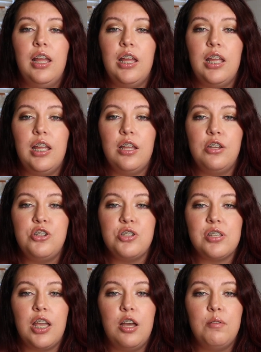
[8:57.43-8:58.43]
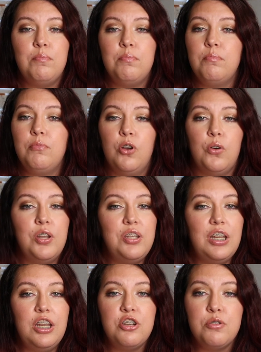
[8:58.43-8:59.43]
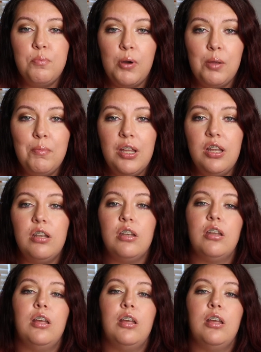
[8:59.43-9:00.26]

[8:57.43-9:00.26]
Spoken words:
and just kept going to each appointment.